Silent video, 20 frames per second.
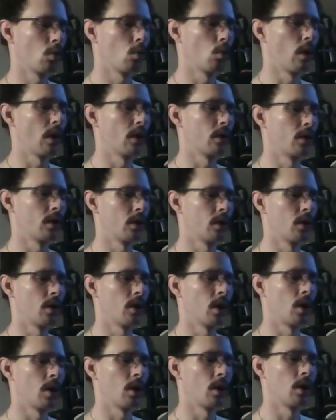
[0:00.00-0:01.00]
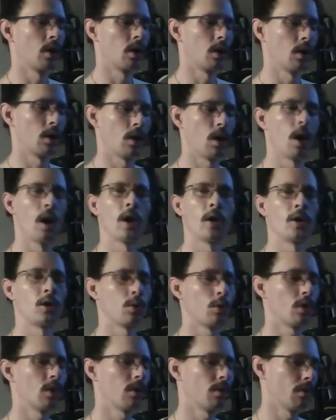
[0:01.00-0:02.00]
welded
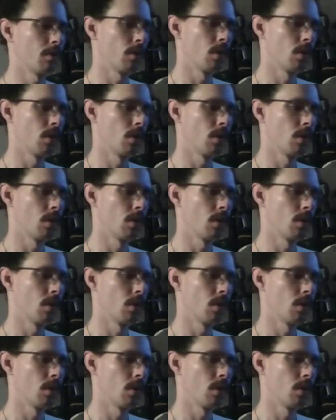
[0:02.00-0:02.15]
onto it.